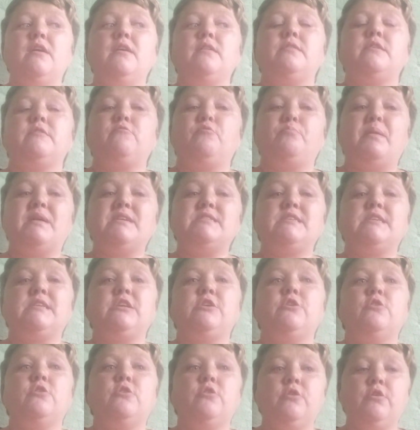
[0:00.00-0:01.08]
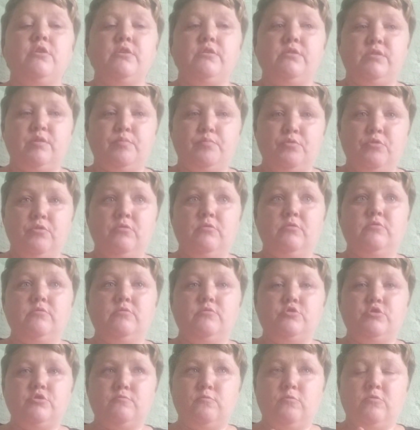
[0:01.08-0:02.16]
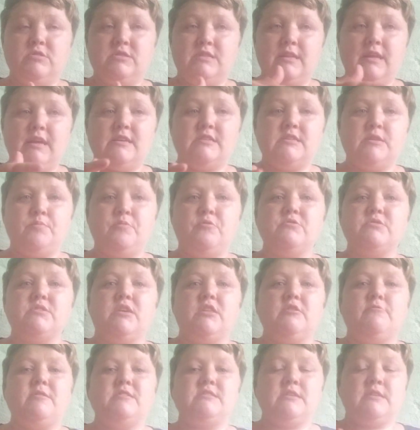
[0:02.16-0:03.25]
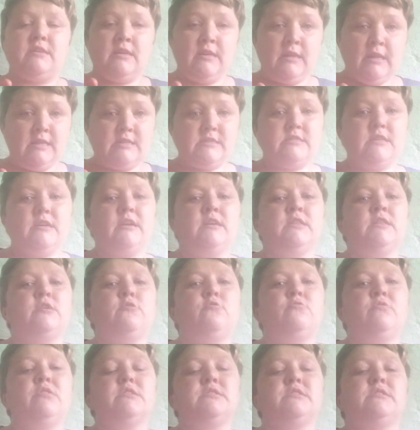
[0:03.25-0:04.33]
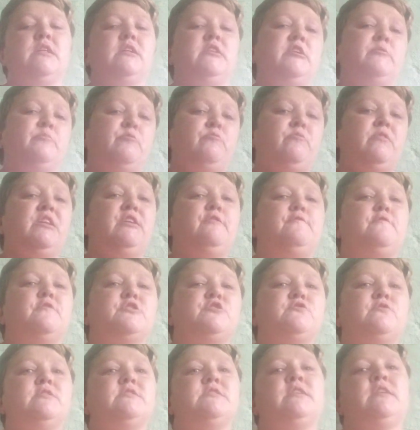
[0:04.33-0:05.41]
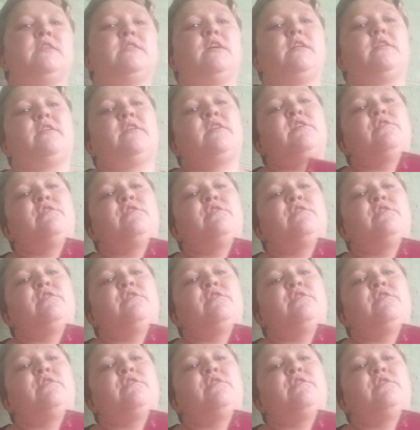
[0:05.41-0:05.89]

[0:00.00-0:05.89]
that will basically herd the ball towards the exit, because otherwise it can get stuck in the corners and that can be really frustrating, and that kind